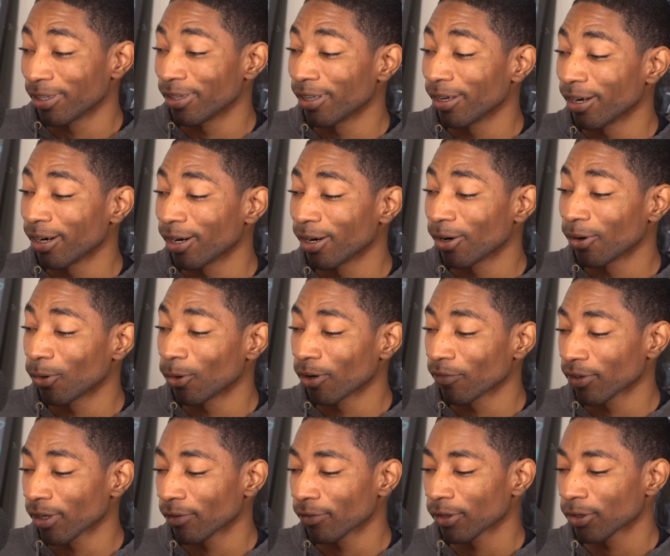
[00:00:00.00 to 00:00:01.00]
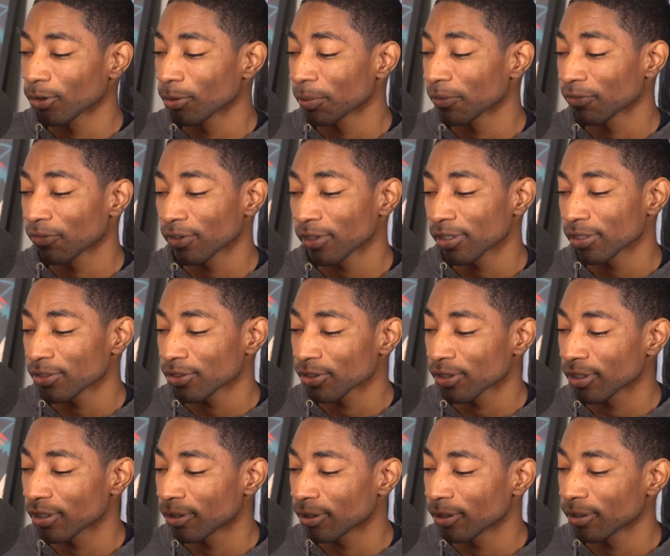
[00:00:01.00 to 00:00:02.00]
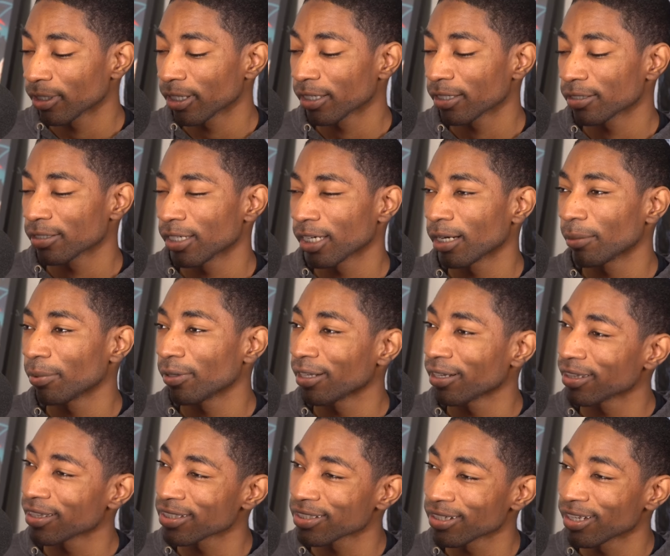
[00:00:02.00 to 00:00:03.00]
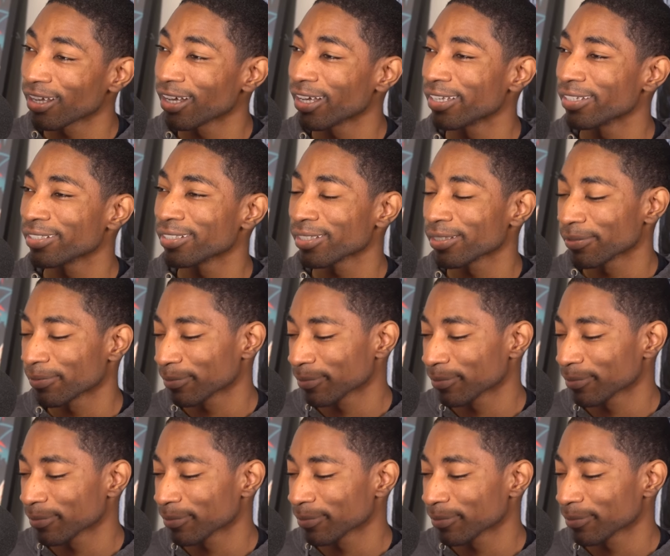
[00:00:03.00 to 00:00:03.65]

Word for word: been there. Or if you have a group of friends, you can all like take up a lot of the slots. Just run a